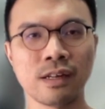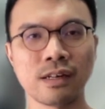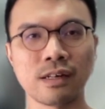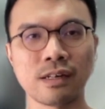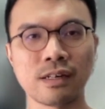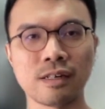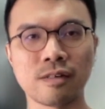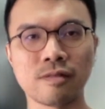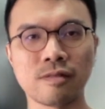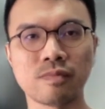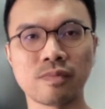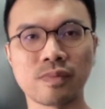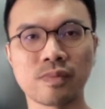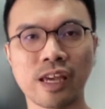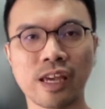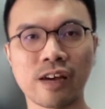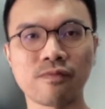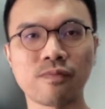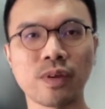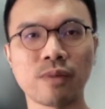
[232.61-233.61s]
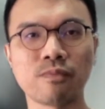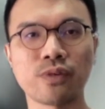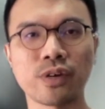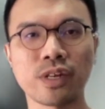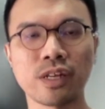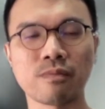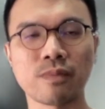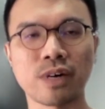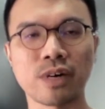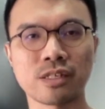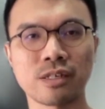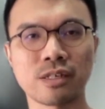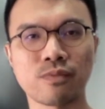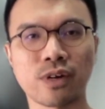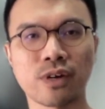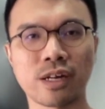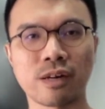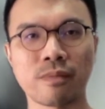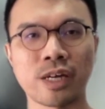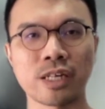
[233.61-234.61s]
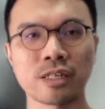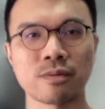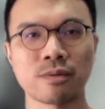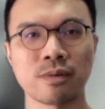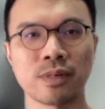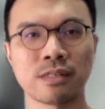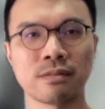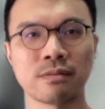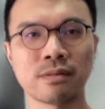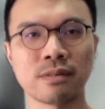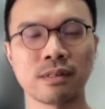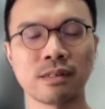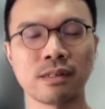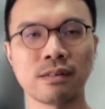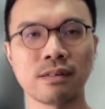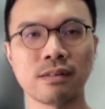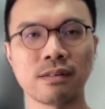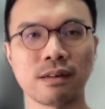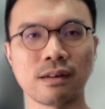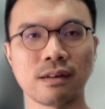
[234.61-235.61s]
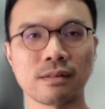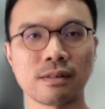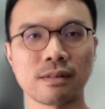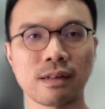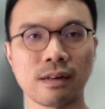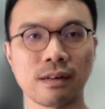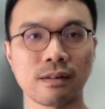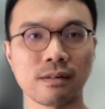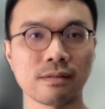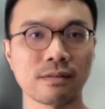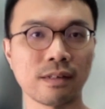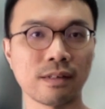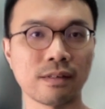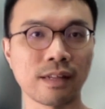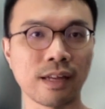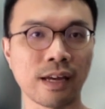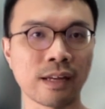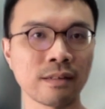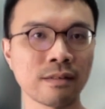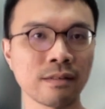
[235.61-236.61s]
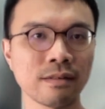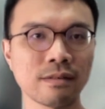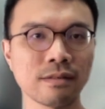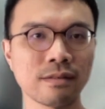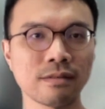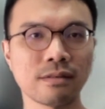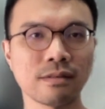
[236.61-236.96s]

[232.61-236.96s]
Have been pretty much in product management since then.